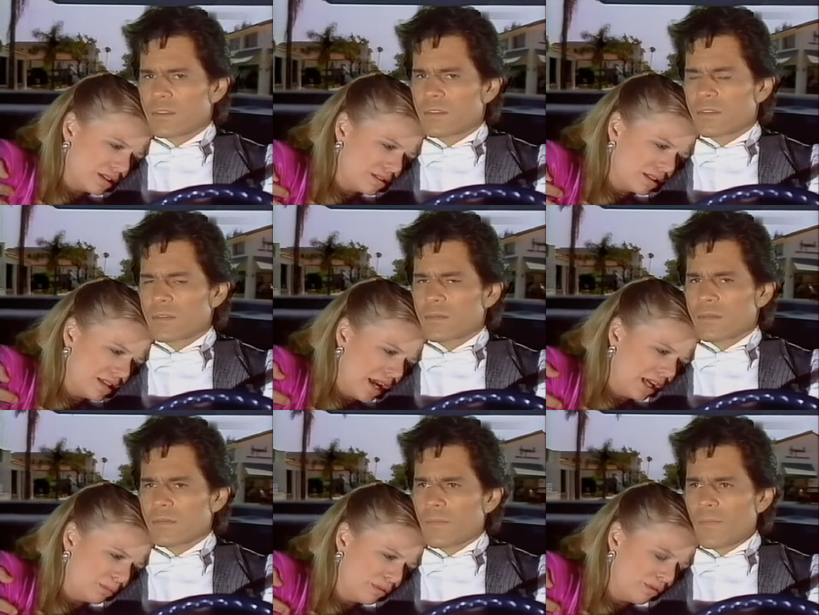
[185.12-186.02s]
Speaker 1: long does
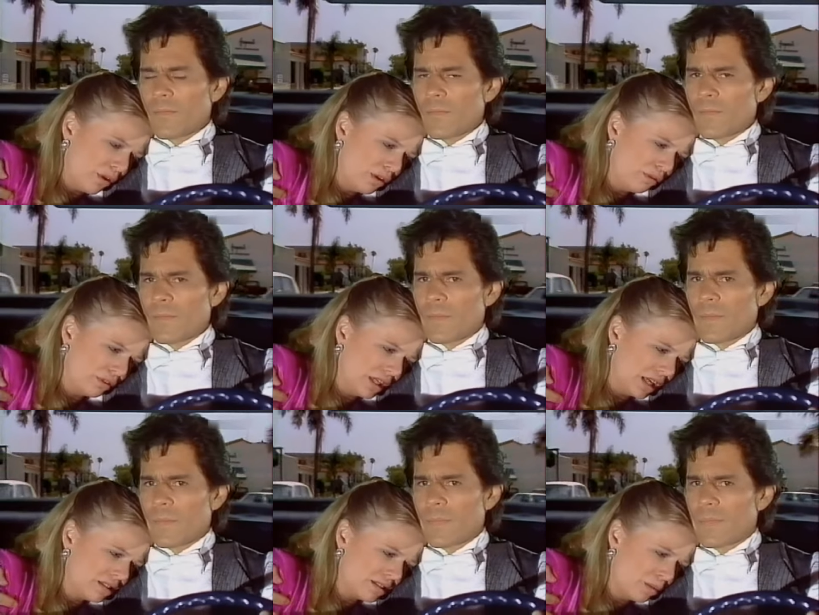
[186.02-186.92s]
it take before
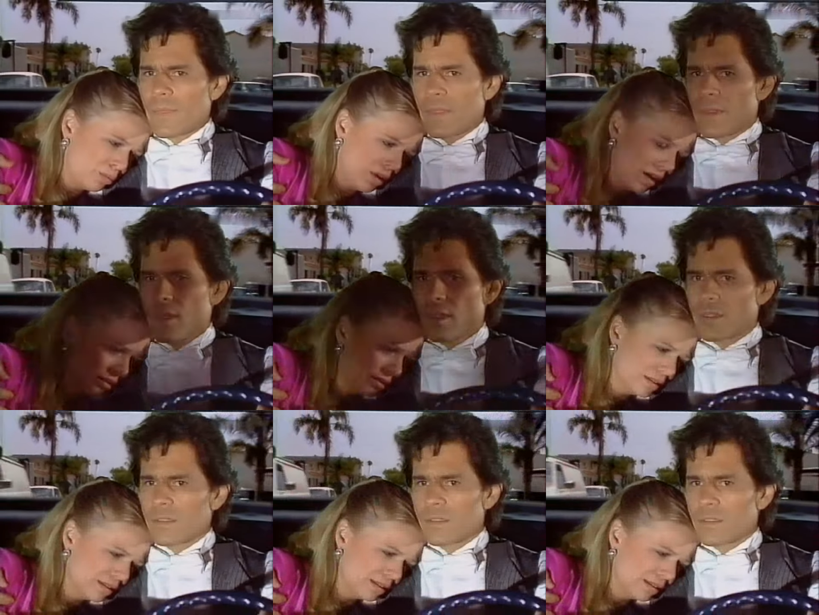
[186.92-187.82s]
you forget
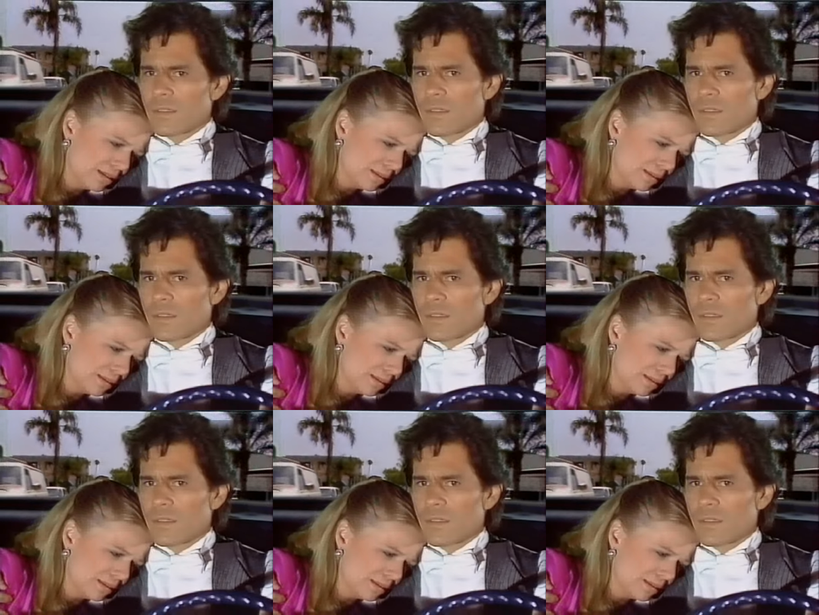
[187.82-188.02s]
someone?